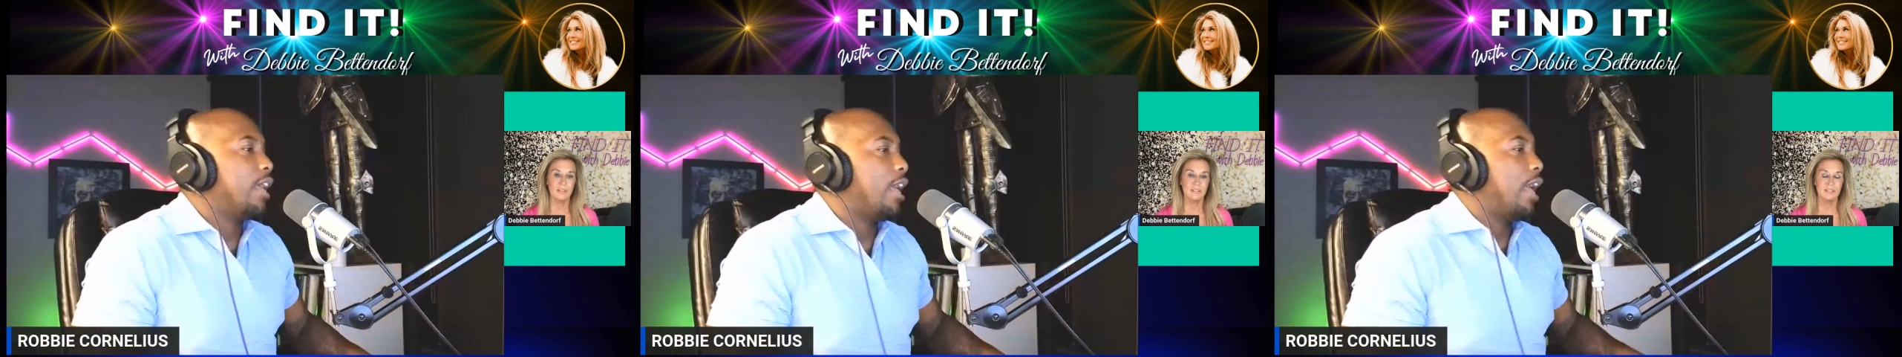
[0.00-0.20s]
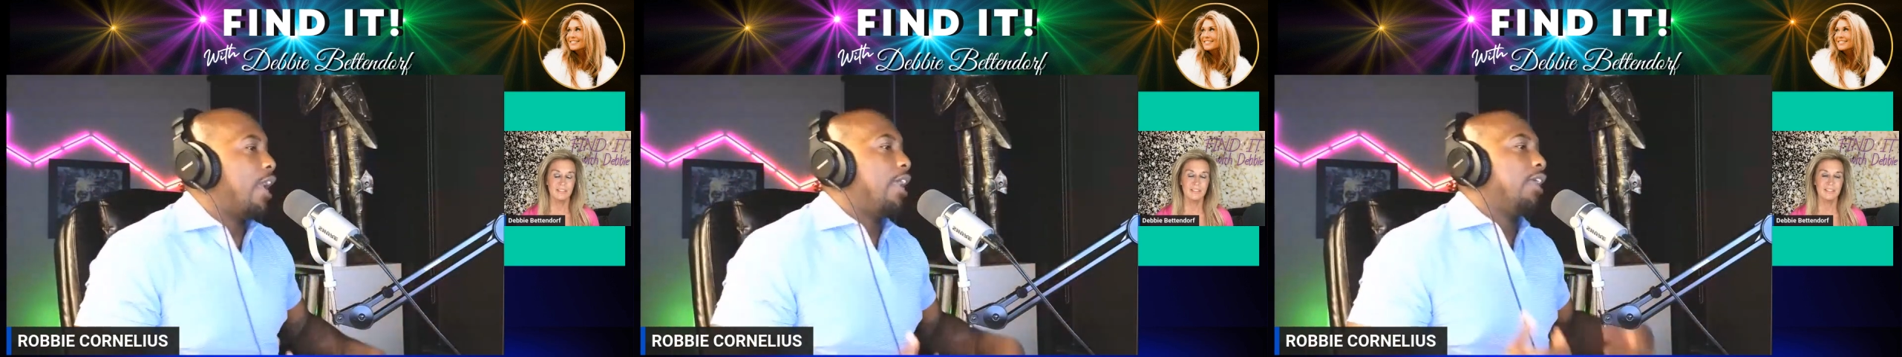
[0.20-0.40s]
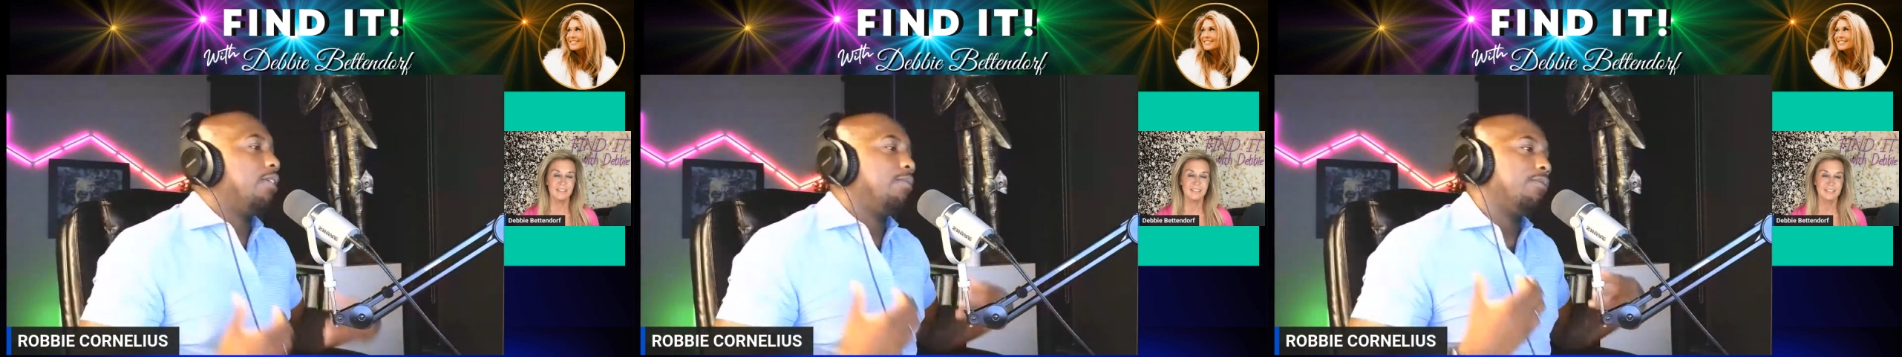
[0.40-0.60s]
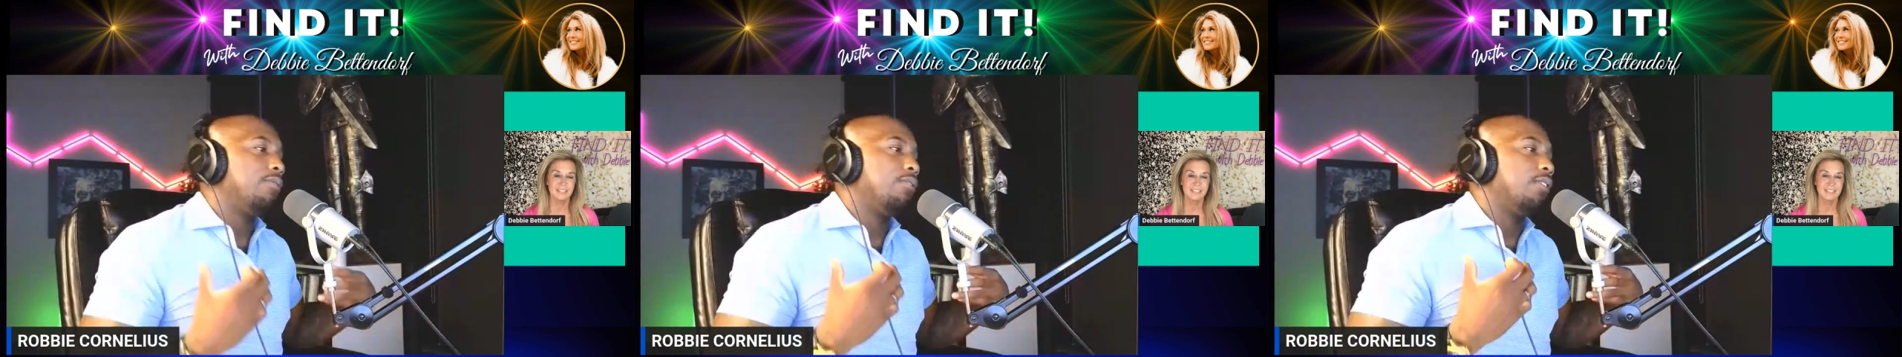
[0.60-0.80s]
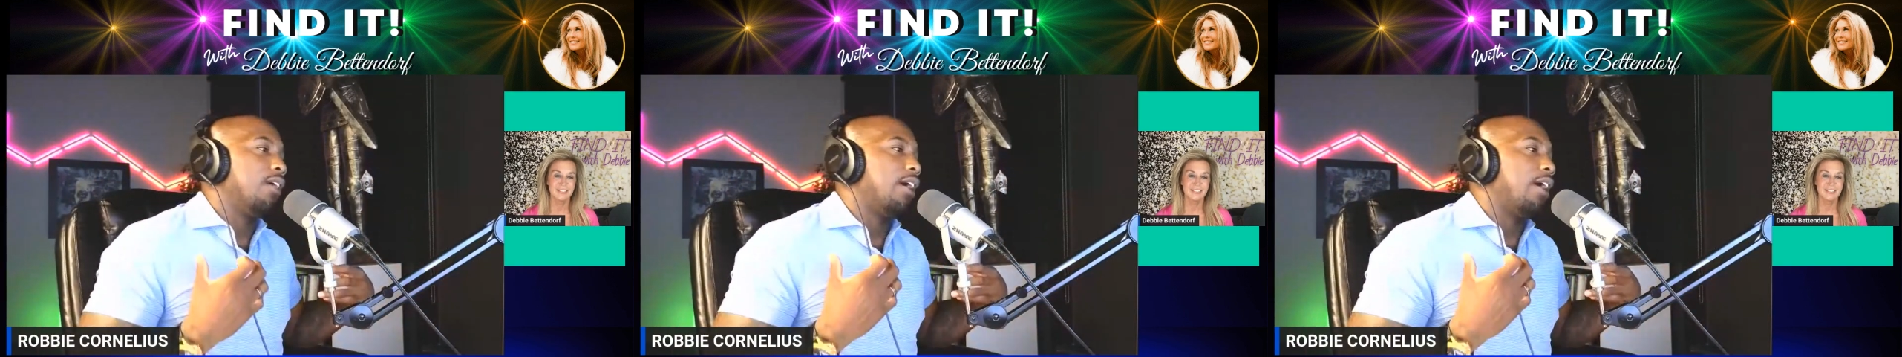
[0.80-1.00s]
i
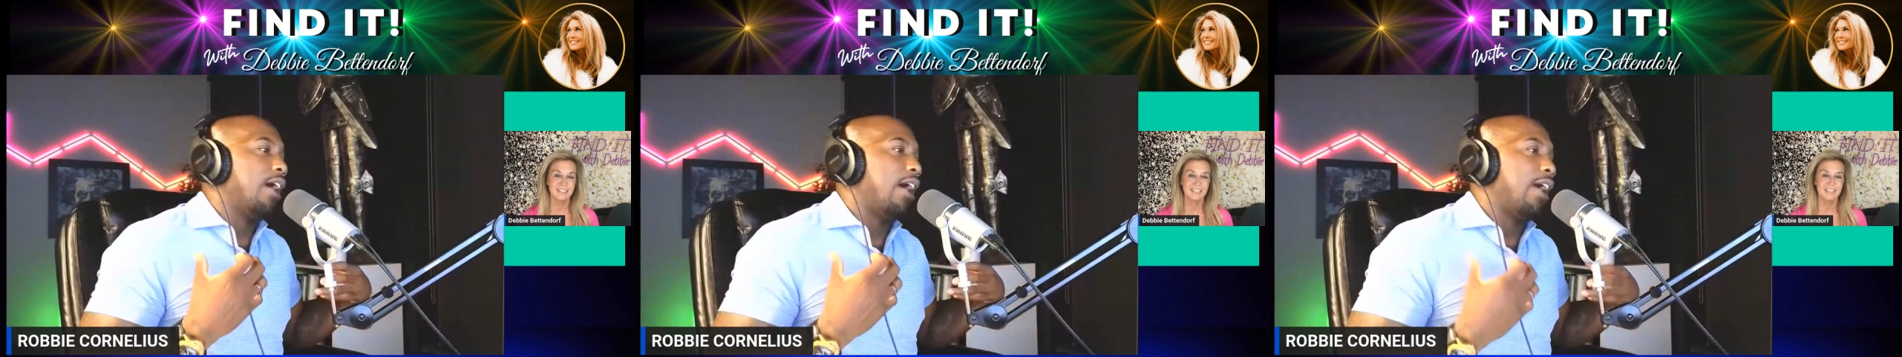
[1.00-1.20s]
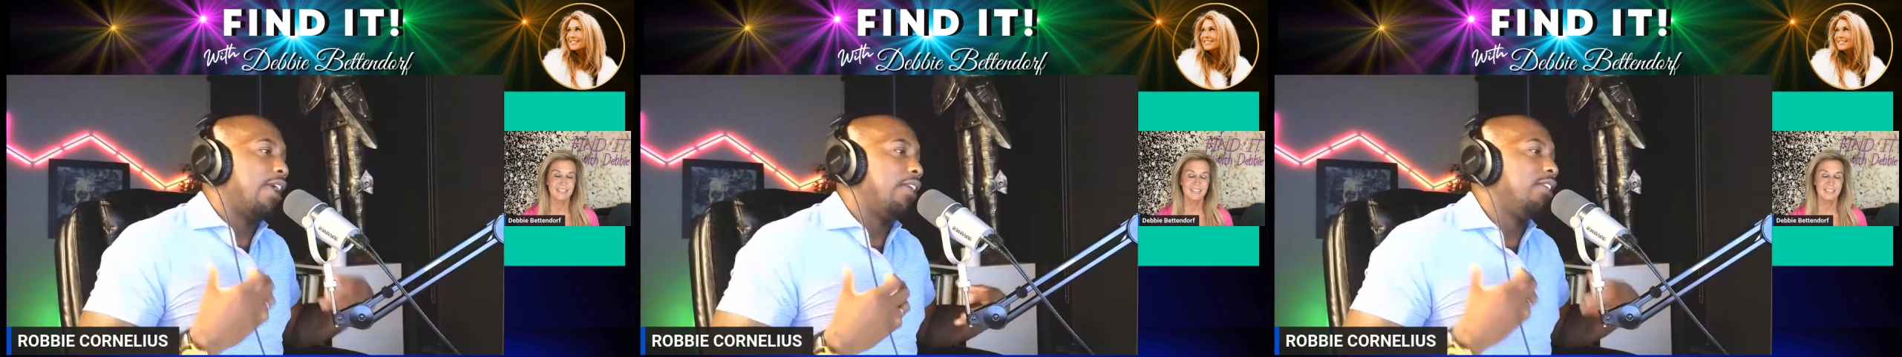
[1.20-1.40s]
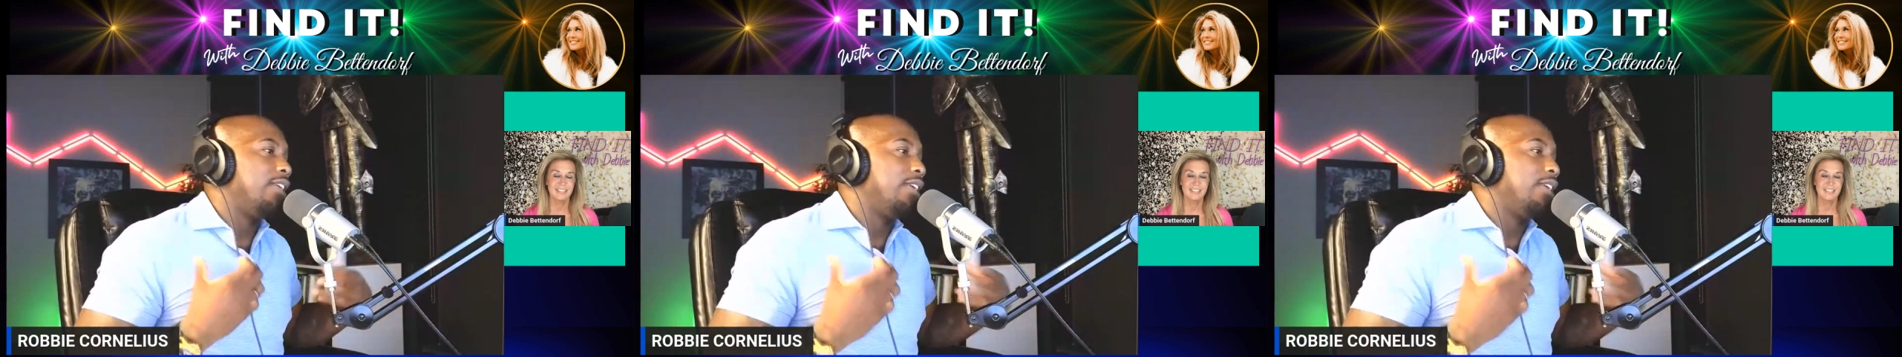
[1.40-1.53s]
i